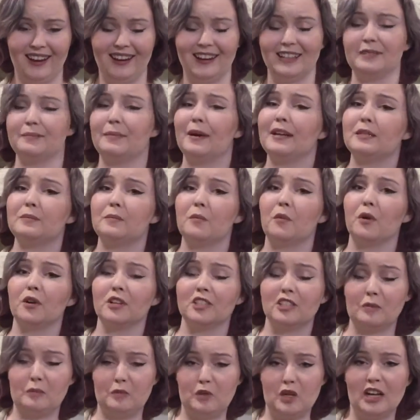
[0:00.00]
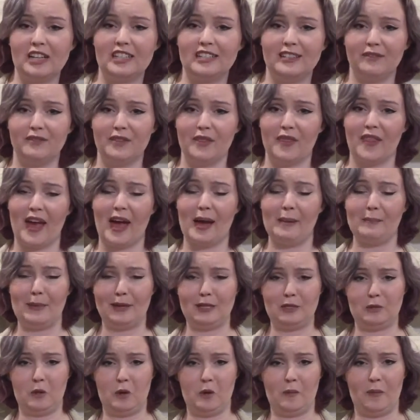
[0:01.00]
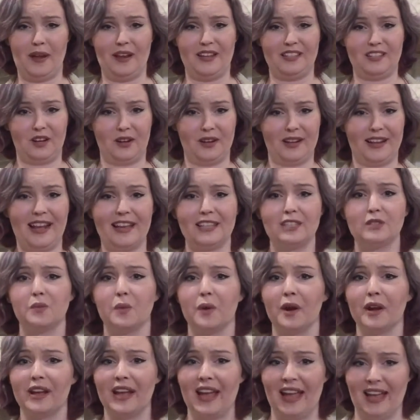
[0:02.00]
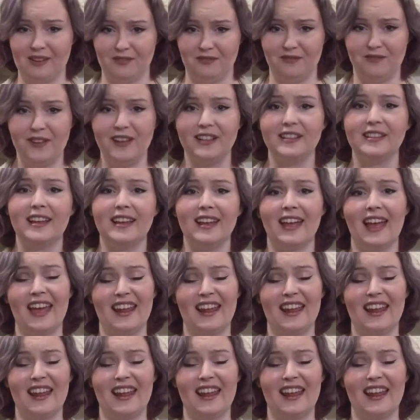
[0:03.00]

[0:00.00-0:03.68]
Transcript: It is much more subjective than that, much more based on guesswork and feeling,